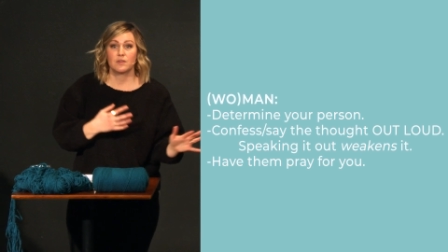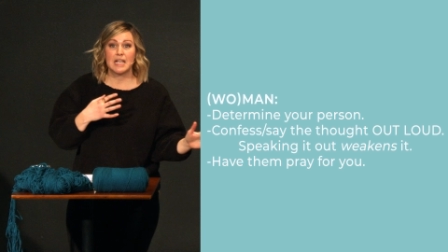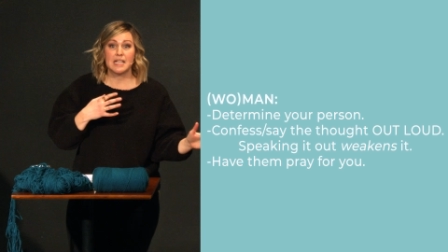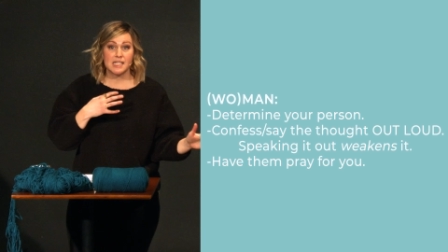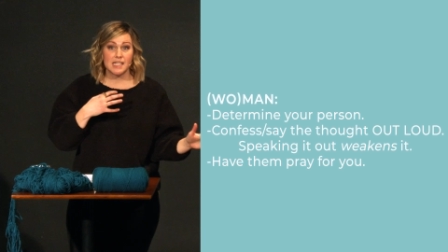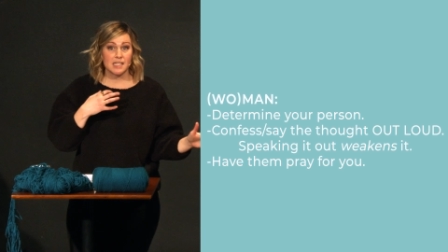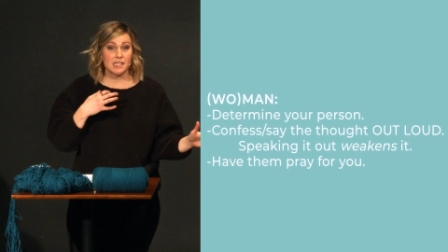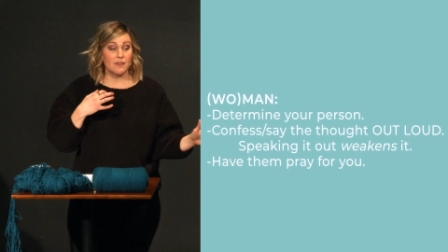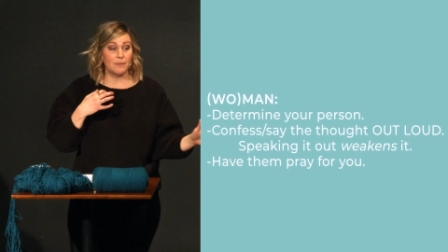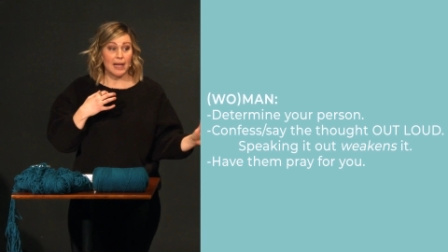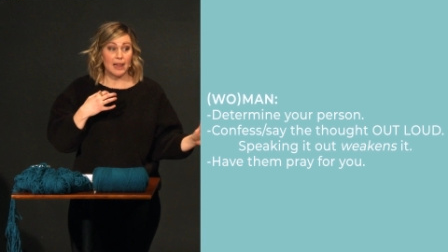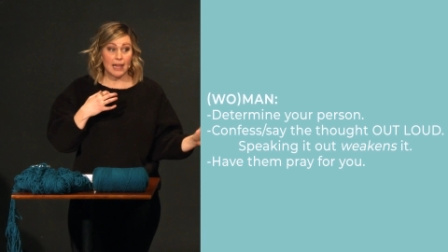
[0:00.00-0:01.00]
In seasons of
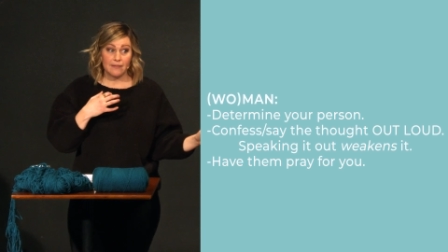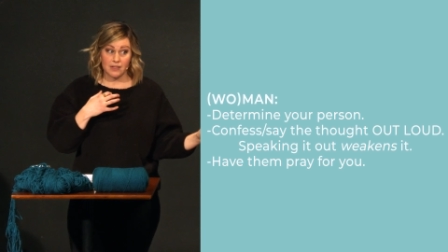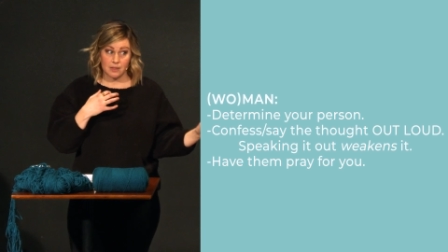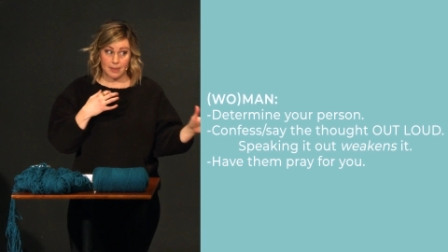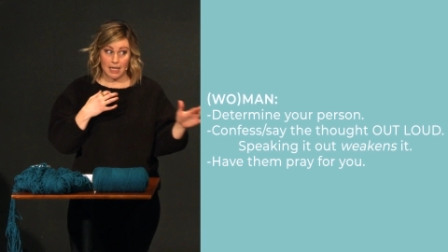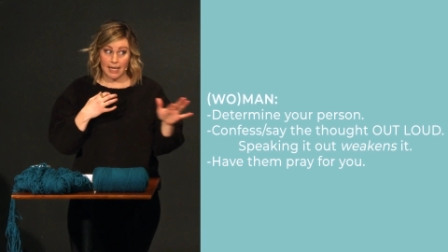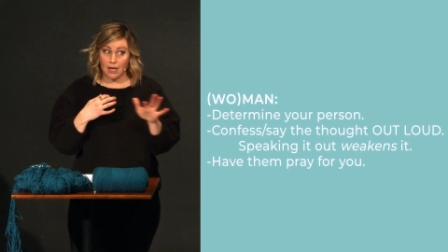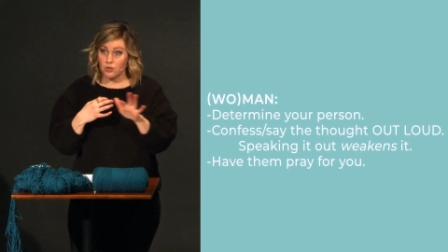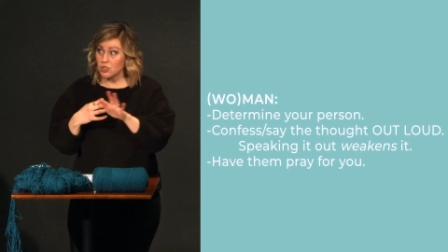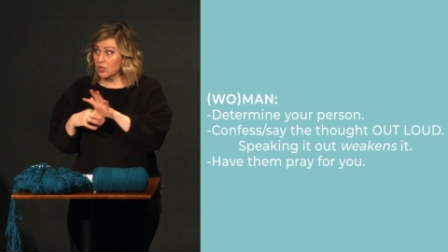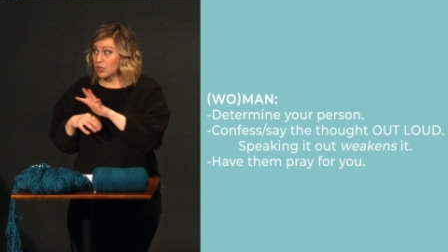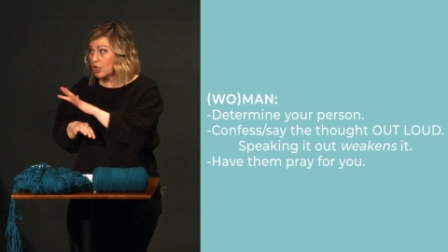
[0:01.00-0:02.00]
my life, it's been a
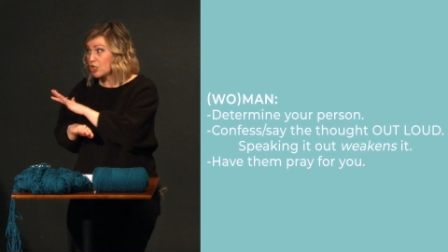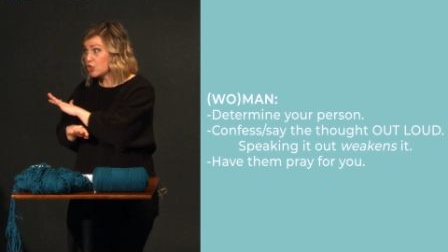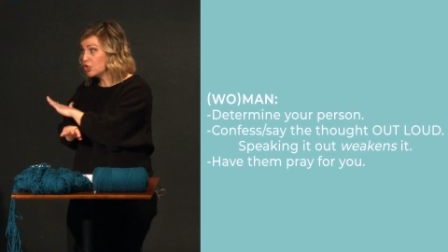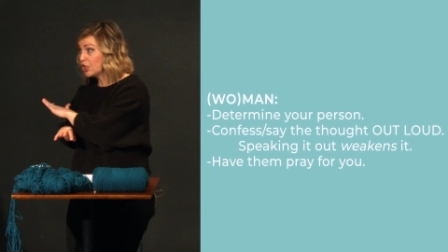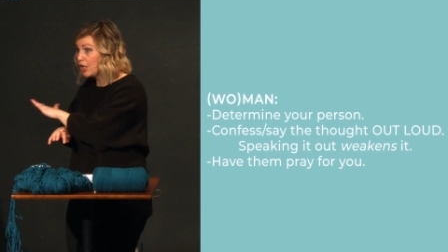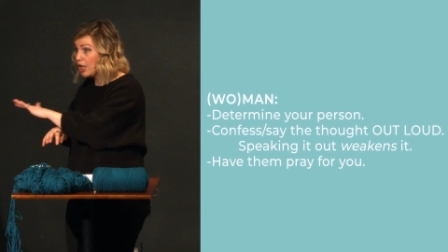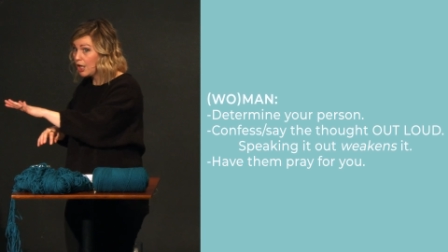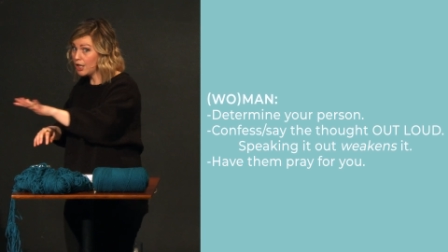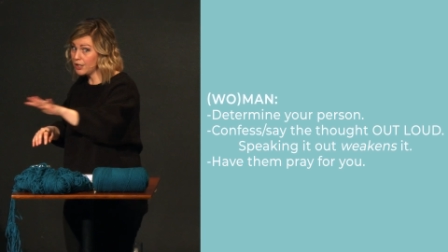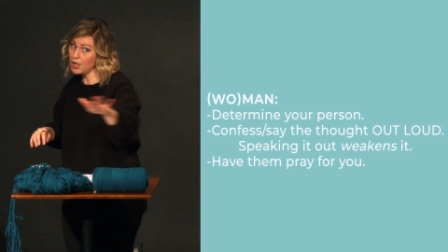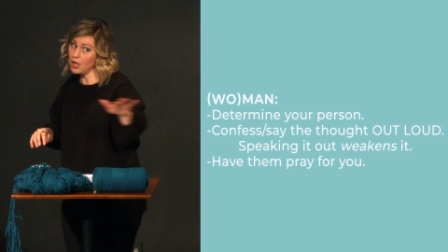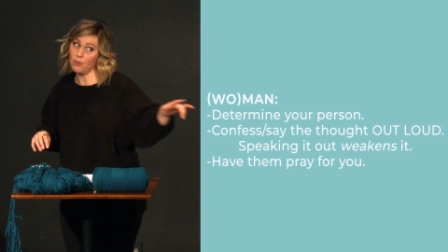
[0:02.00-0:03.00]
counselor because
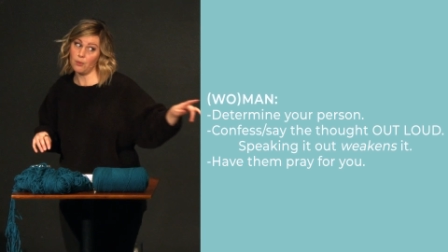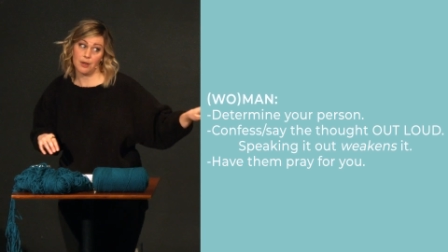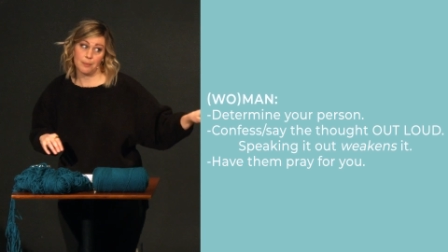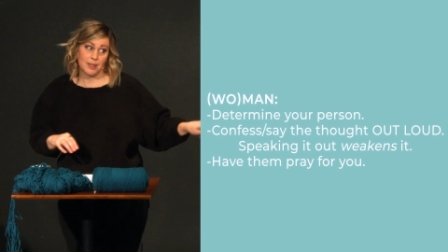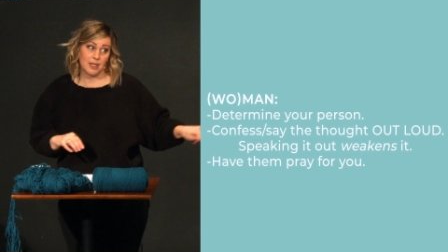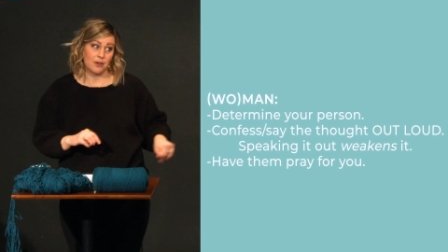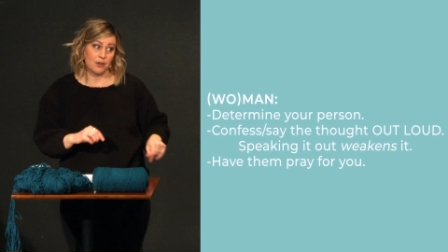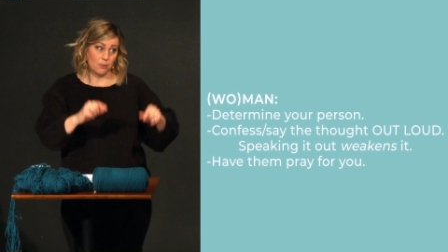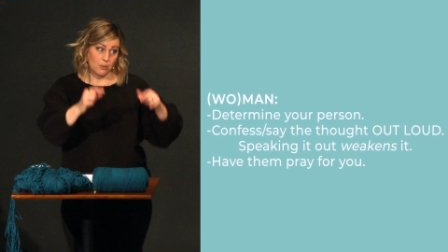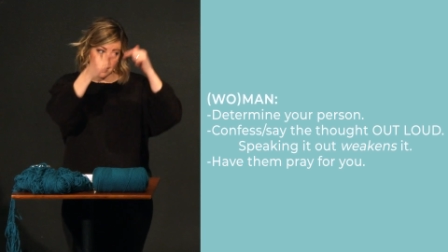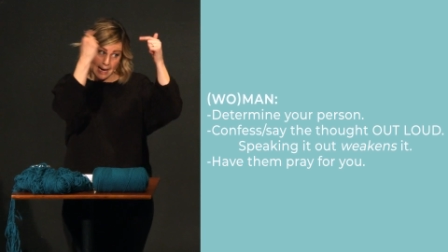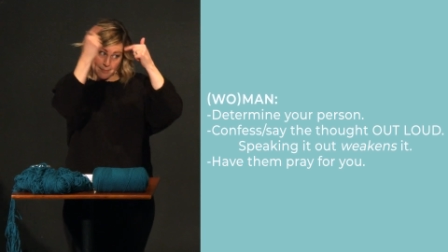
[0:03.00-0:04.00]
none of y'all want to be hearing
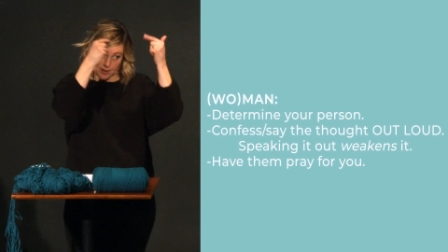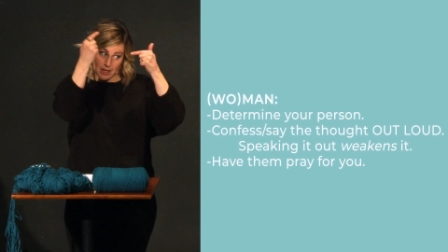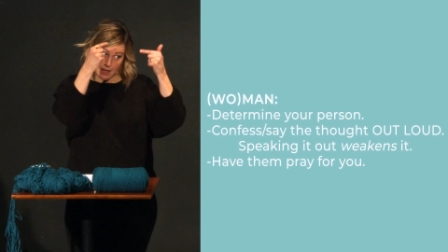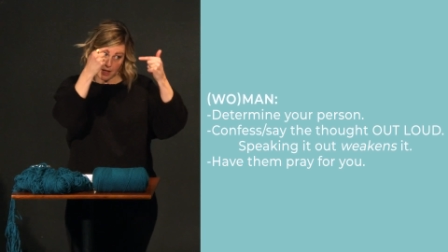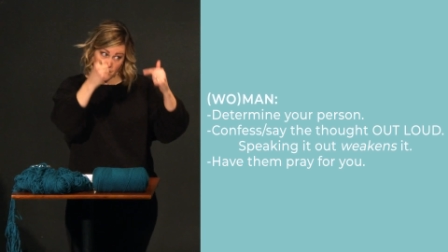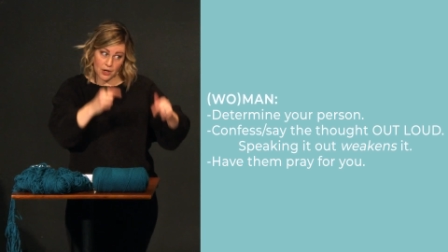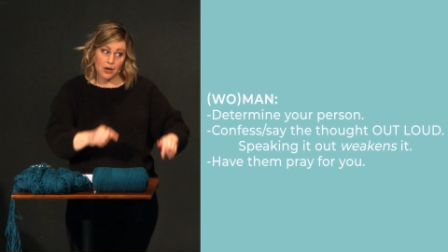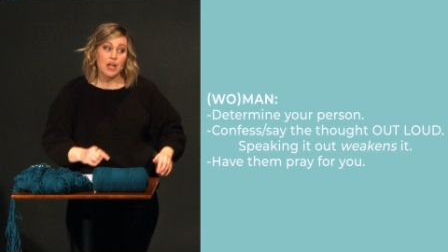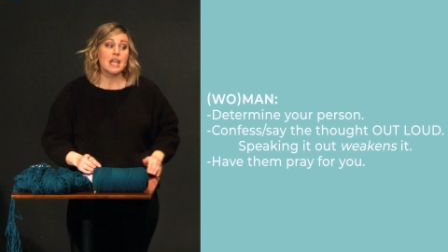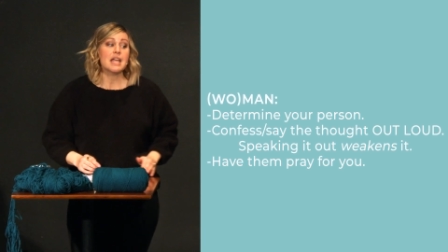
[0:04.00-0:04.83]
what's happening in here.